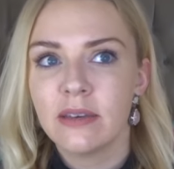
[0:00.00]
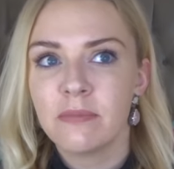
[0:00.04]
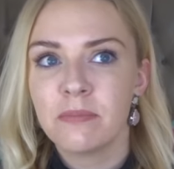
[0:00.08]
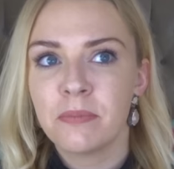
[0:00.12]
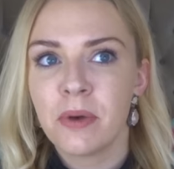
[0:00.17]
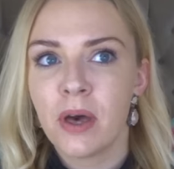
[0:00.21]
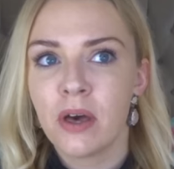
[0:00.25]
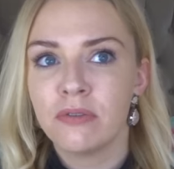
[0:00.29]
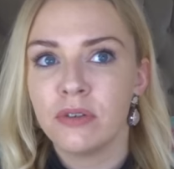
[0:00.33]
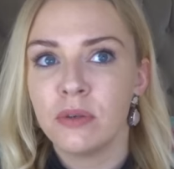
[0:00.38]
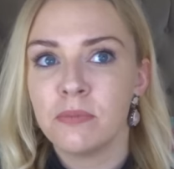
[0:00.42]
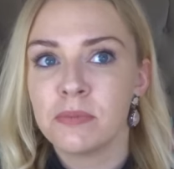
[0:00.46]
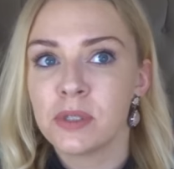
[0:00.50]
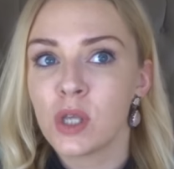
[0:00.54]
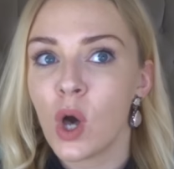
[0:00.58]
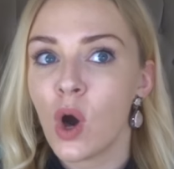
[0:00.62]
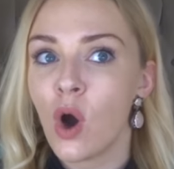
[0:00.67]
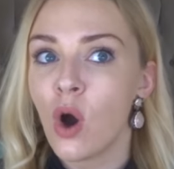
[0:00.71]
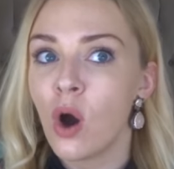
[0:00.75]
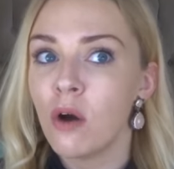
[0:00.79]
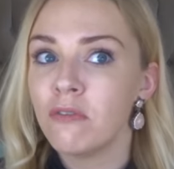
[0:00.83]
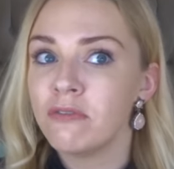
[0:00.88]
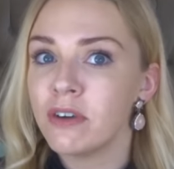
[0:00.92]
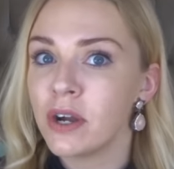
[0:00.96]
perfumes
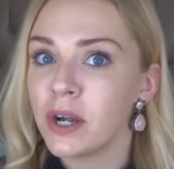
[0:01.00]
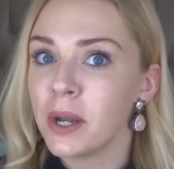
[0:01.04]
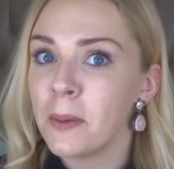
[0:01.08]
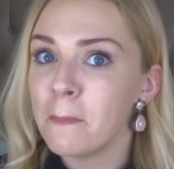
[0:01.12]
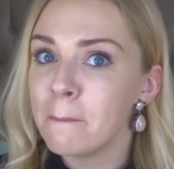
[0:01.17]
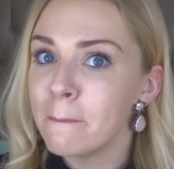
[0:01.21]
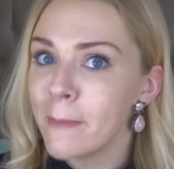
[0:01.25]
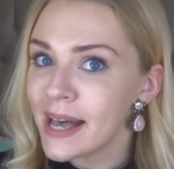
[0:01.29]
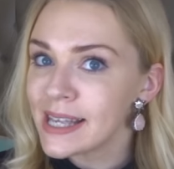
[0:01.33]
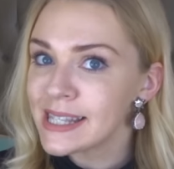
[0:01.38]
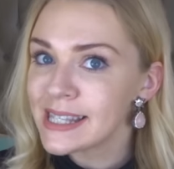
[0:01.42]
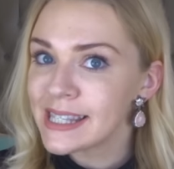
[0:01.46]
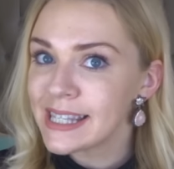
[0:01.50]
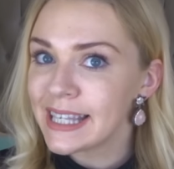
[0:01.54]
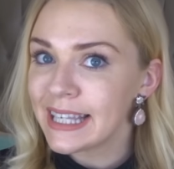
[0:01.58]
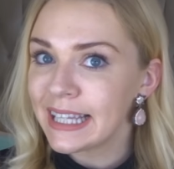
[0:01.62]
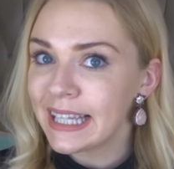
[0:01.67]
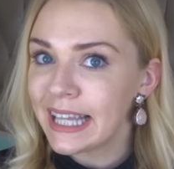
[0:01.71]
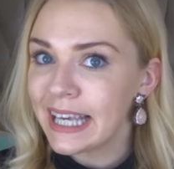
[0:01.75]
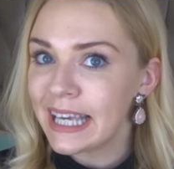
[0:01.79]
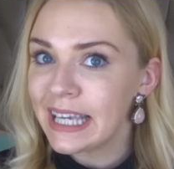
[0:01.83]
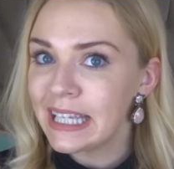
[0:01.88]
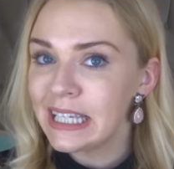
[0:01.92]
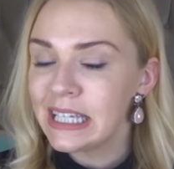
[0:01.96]
are very
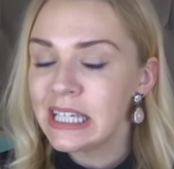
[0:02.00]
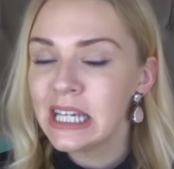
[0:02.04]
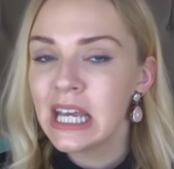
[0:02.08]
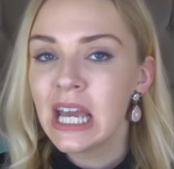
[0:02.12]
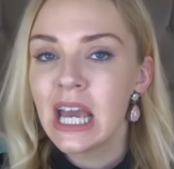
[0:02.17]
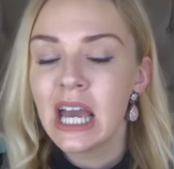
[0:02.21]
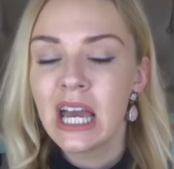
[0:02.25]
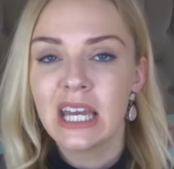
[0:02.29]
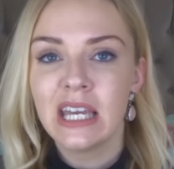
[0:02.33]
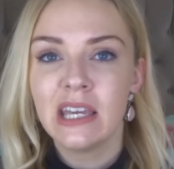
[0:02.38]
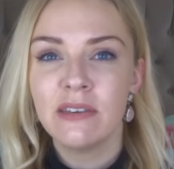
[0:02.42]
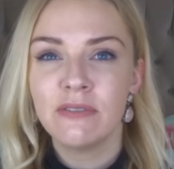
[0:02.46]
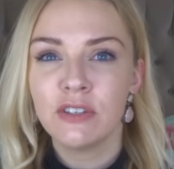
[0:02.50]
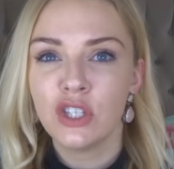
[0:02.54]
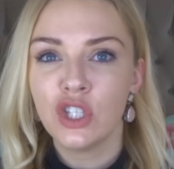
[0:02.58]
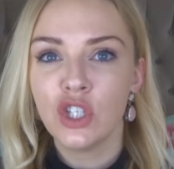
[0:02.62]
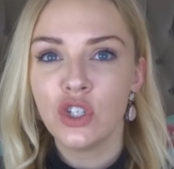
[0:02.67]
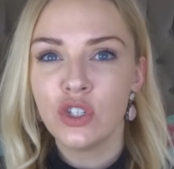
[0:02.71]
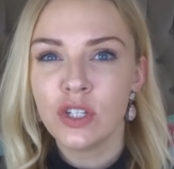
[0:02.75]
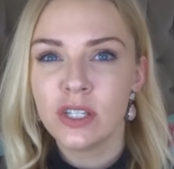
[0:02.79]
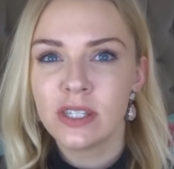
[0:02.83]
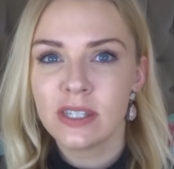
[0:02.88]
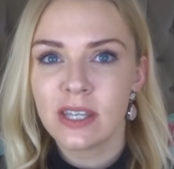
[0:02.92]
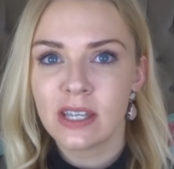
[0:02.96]
masculine. Even
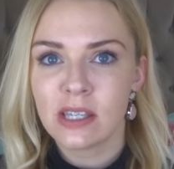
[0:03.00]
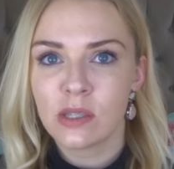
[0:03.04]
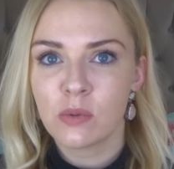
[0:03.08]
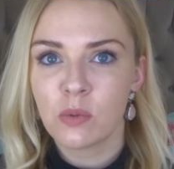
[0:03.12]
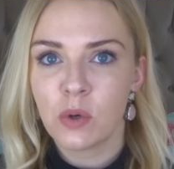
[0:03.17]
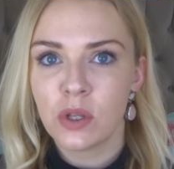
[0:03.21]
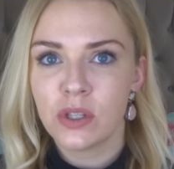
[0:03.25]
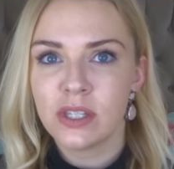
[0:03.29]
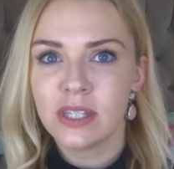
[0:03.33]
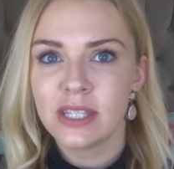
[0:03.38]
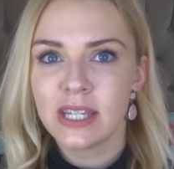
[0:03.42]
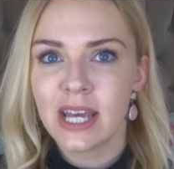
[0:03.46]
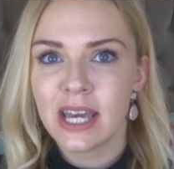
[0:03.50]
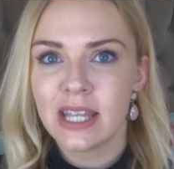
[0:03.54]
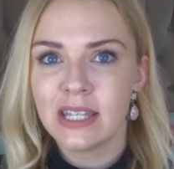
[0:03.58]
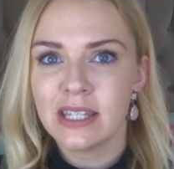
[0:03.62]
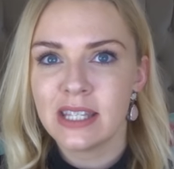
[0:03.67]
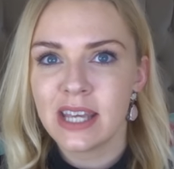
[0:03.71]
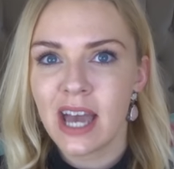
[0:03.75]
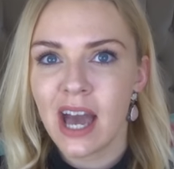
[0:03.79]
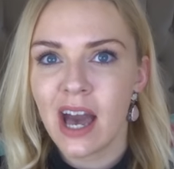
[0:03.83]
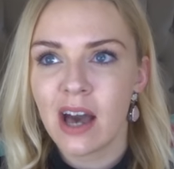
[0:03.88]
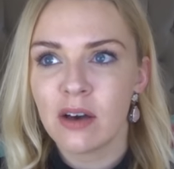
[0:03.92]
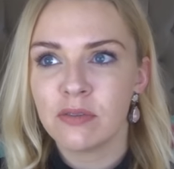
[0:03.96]
unisex ones tend
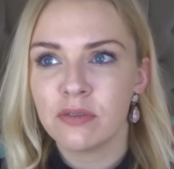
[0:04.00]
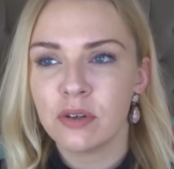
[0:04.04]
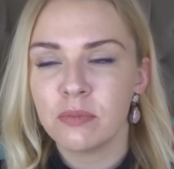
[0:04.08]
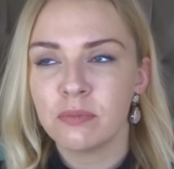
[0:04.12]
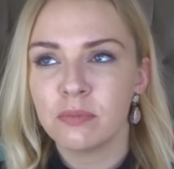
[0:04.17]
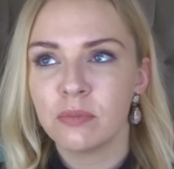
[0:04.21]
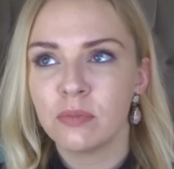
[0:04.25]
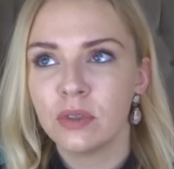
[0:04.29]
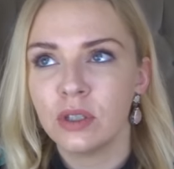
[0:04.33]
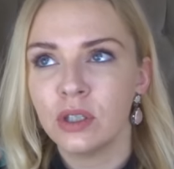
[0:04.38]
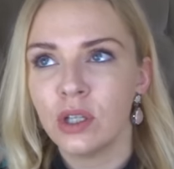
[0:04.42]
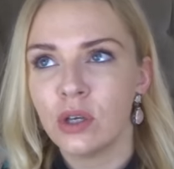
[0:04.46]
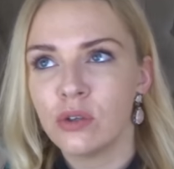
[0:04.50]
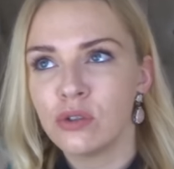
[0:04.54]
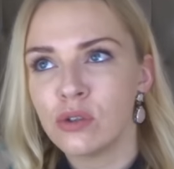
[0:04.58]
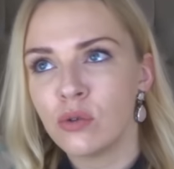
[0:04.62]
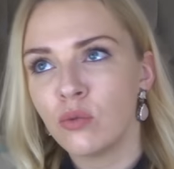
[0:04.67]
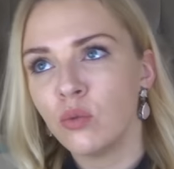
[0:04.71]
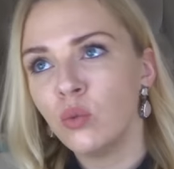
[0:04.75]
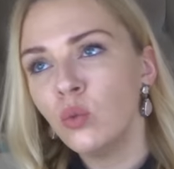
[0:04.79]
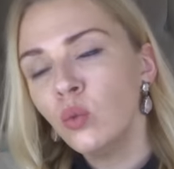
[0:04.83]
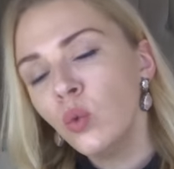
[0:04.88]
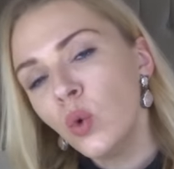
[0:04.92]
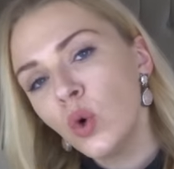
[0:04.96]
to have loads
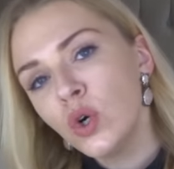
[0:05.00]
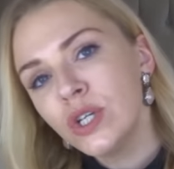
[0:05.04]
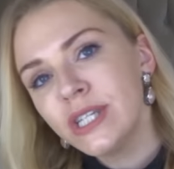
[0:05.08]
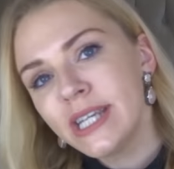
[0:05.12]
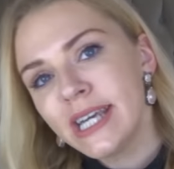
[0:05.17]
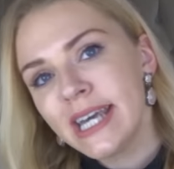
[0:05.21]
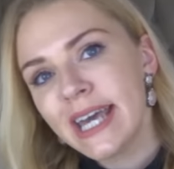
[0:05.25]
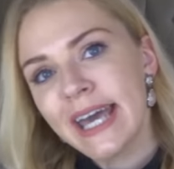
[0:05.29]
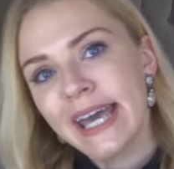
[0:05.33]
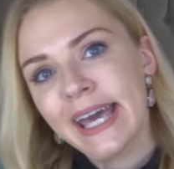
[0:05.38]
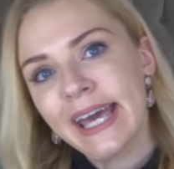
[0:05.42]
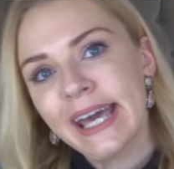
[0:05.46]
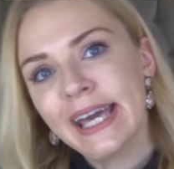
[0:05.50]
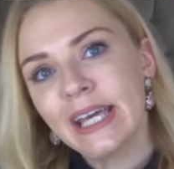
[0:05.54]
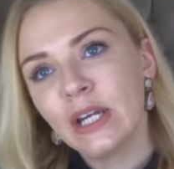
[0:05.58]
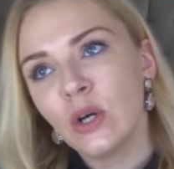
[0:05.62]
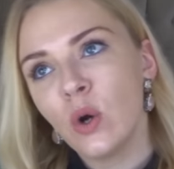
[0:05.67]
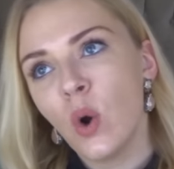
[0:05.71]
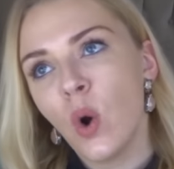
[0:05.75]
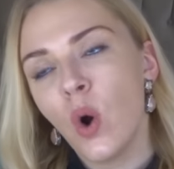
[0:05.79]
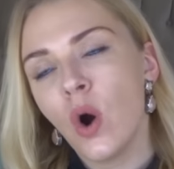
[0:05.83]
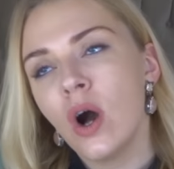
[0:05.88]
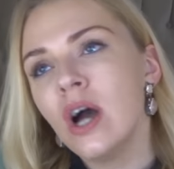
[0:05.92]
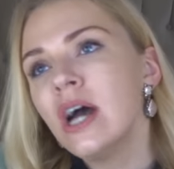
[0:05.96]
of wood in,
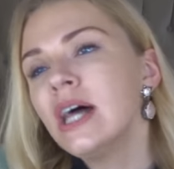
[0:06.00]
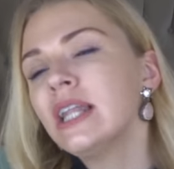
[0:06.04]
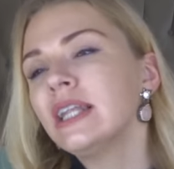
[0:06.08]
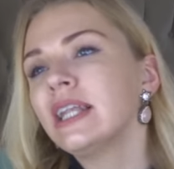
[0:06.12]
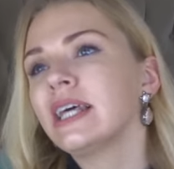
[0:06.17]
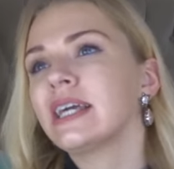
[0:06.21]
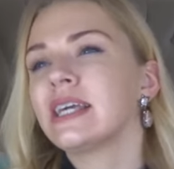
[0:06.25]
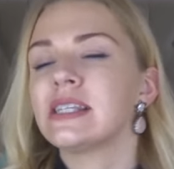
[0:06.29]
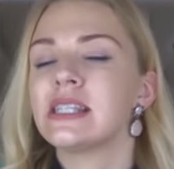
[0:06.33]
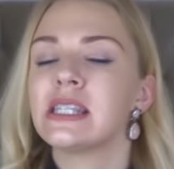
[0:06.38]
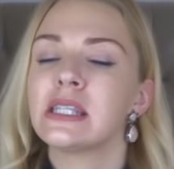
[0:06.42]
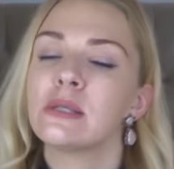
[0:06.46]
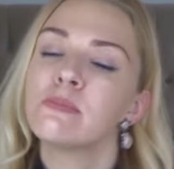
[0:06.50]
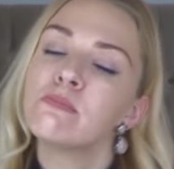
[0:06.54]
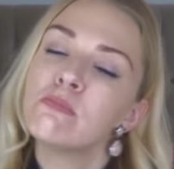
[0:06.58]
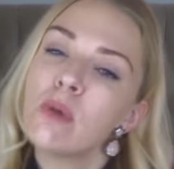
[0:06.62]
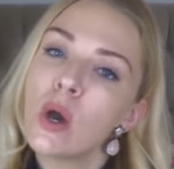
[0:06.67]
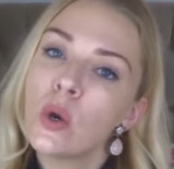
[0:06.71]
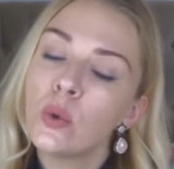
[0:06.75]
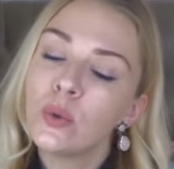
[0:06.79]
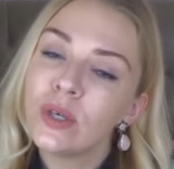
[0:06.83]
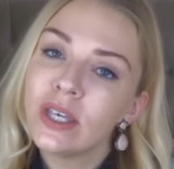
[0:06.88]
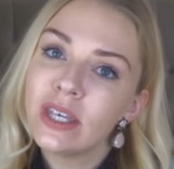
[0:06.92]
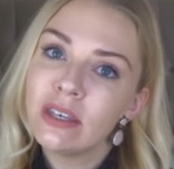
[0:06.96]
or like a
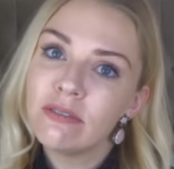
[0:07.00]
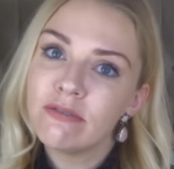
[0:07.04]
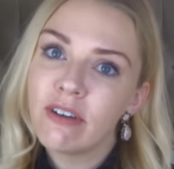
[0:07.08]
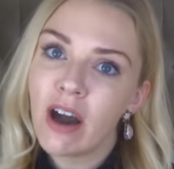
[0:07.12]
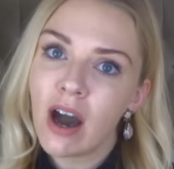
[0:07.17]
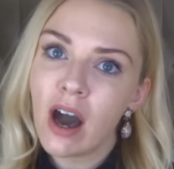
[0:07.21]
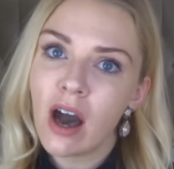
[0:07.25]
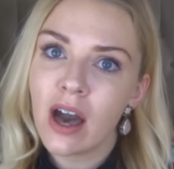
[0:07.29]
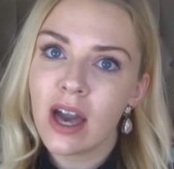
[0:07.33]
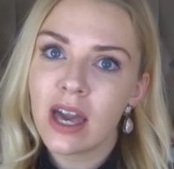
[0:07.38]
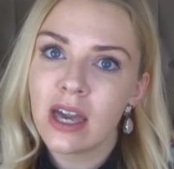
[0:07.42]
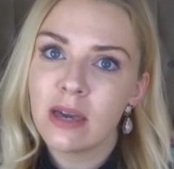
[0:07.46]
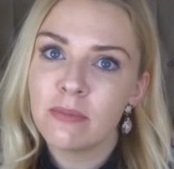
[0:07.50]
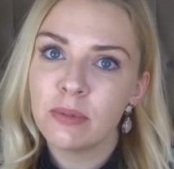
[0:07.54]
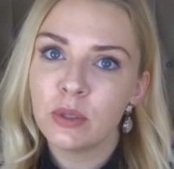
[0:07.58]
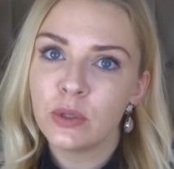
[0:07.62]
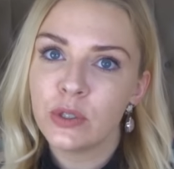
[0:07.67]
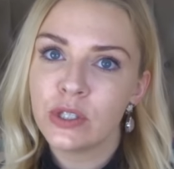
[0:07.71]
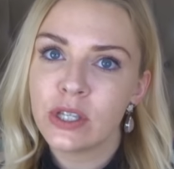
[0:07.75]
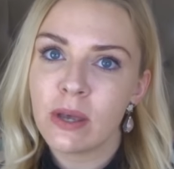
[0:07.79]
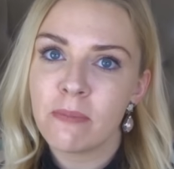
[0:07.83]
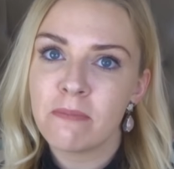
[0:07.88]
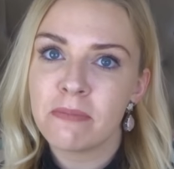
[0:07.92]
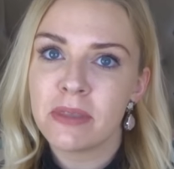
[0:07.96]
smoky vibe or
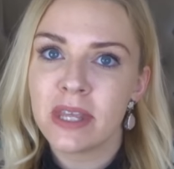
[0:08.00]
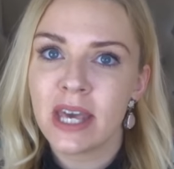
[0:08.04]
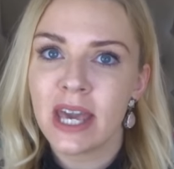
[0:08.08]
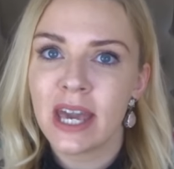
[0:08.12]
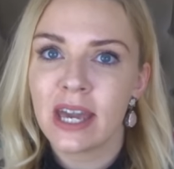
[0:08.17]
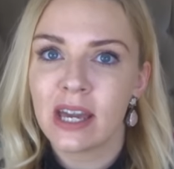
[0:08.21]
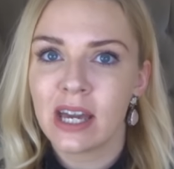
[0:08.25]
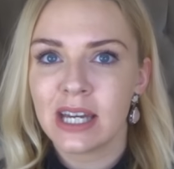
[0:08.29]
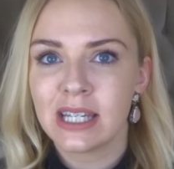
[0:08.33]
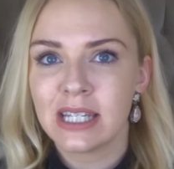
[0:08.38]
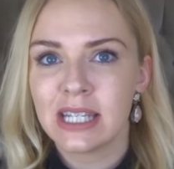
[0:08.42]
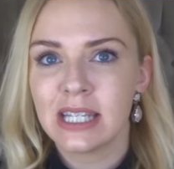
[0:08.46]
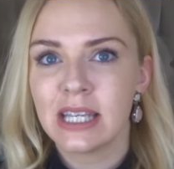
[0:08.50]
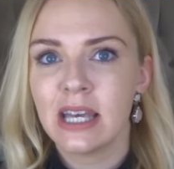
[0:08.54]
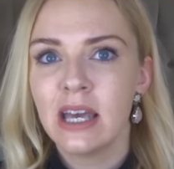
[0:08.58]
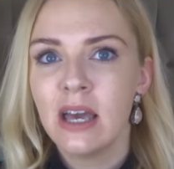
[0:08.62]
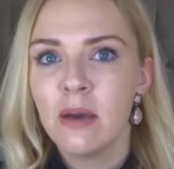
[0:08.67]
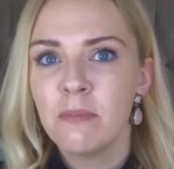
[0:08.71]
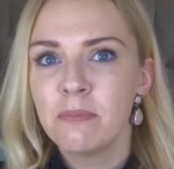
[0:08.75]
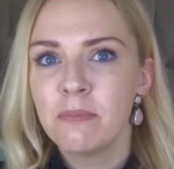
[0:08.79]
something. And